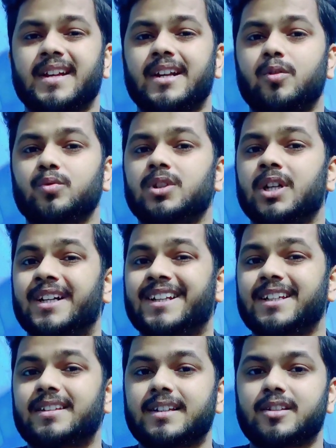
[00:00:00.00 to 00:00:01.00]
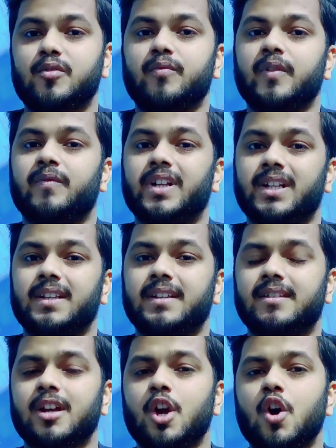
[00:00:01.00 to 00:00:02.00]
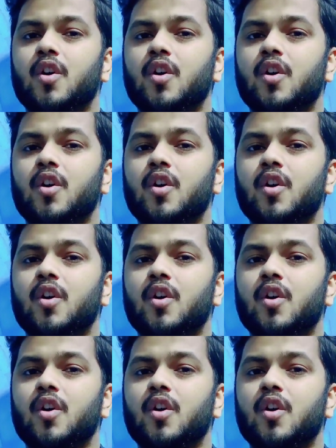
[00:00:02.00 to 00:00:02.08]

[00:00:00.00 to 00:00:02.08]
Around 36 to 56